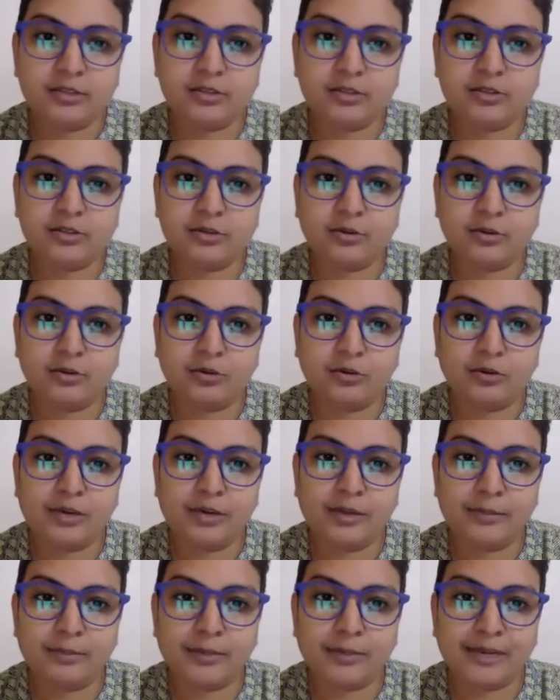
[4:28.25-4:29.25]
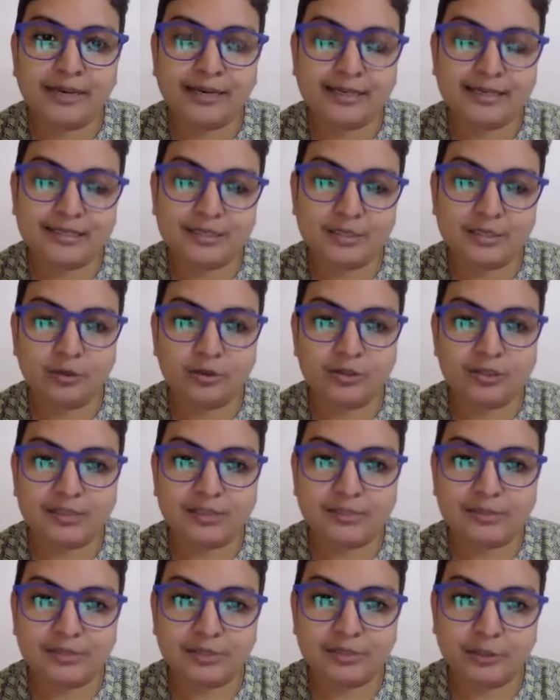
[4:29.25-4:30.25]
So Himpirin is a good
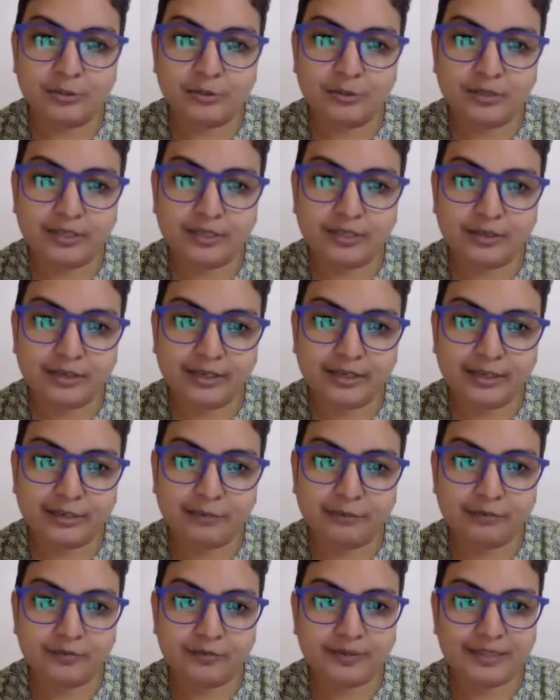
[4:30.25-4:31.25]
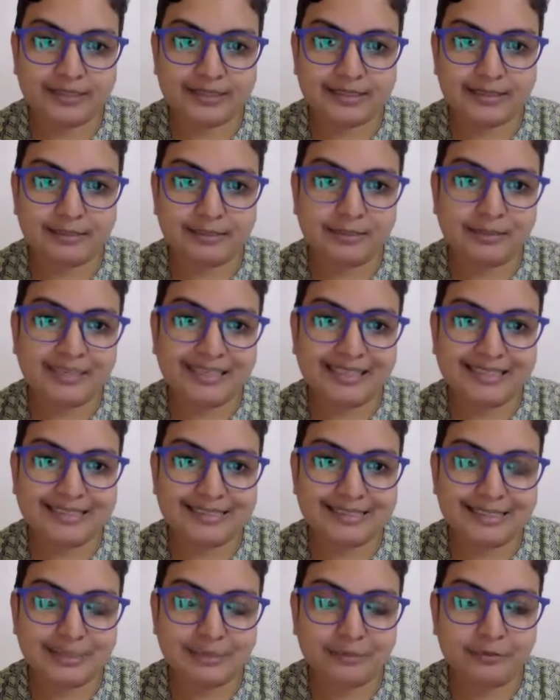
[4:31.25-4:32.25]
substitute that you can give that's completely
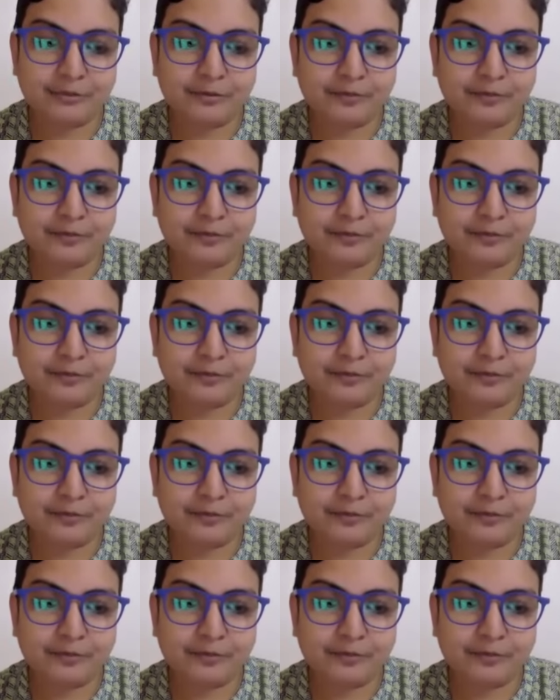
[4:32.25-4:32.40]
safe.